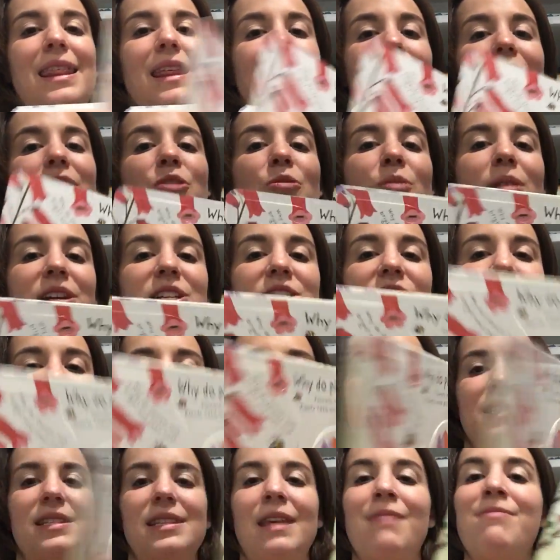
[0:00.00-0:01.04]
the
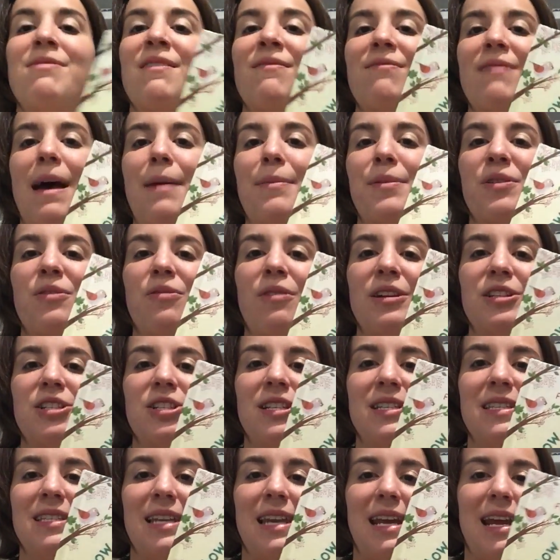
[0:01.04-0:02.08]
questions, Lift the Flap
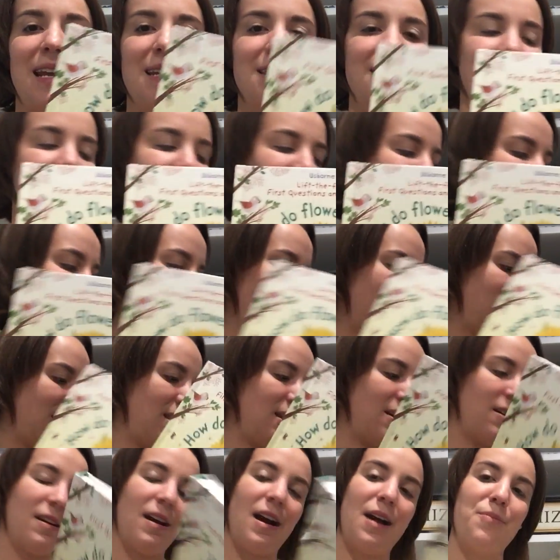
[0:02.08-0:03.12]
questions and answers for
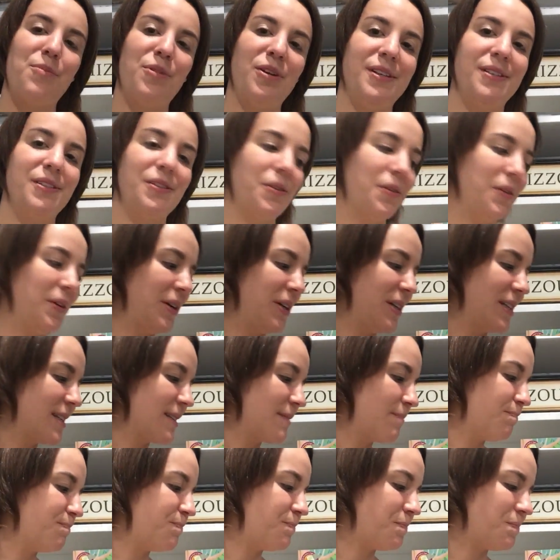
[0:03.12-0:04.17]
our
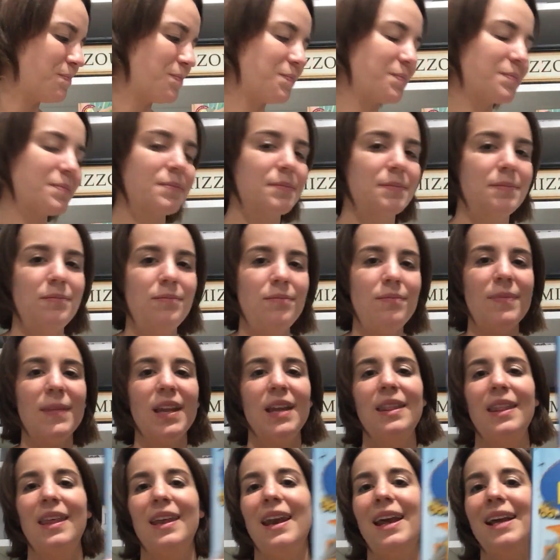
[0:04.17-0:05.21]
preschoolers.
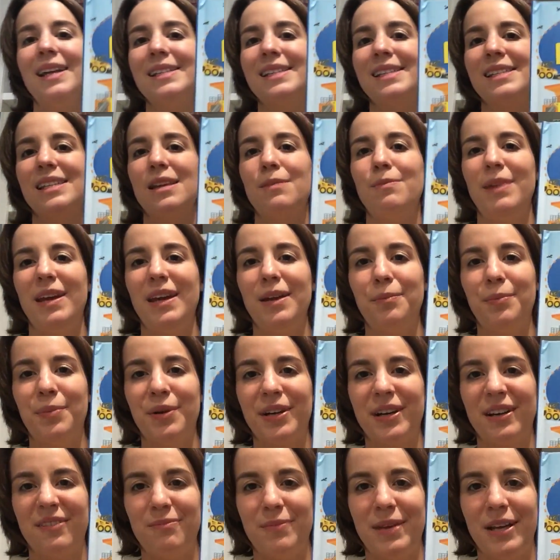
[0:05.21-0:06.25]
The next is the Big
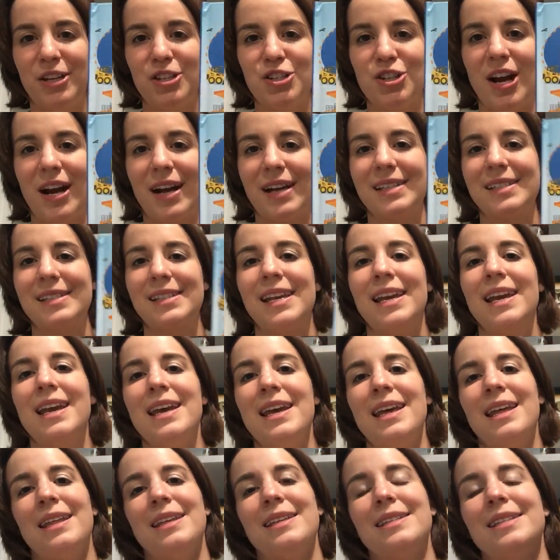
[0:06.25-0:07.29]
Book of Big Trucks.
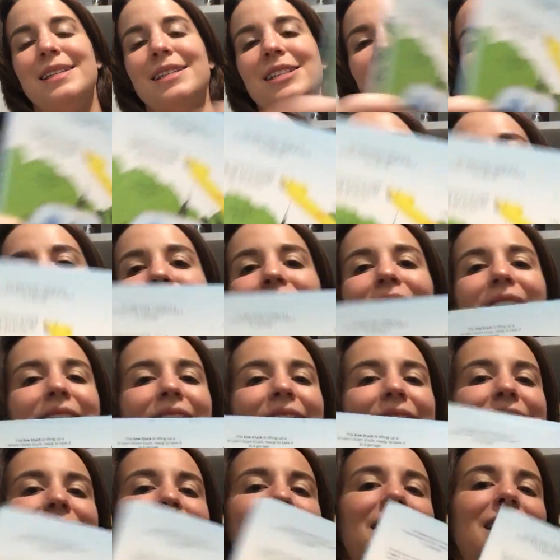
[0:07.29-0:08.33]
This is a great one
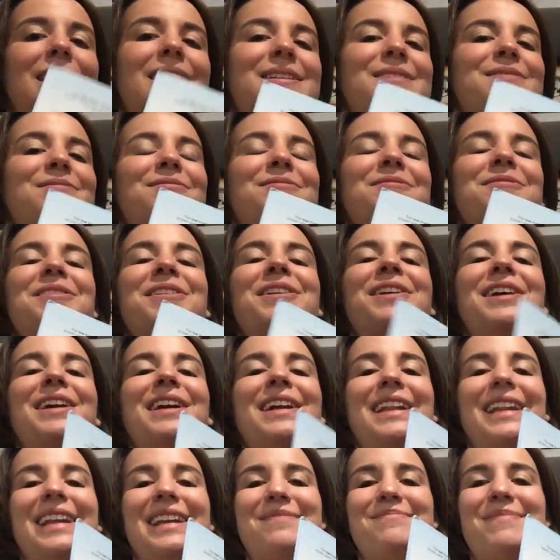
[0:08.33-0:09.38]
because it gets
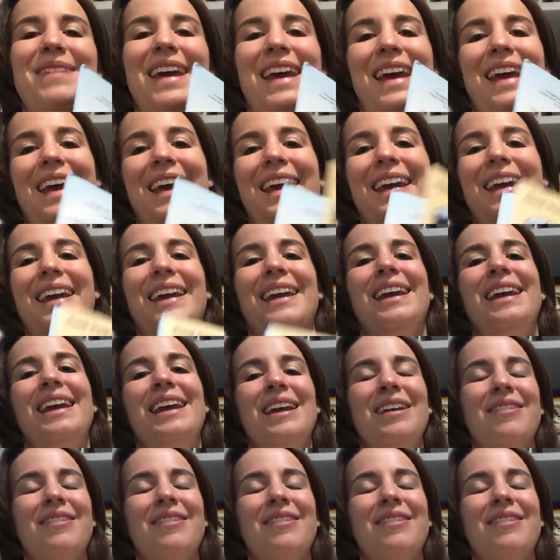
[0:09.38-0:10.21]
really big.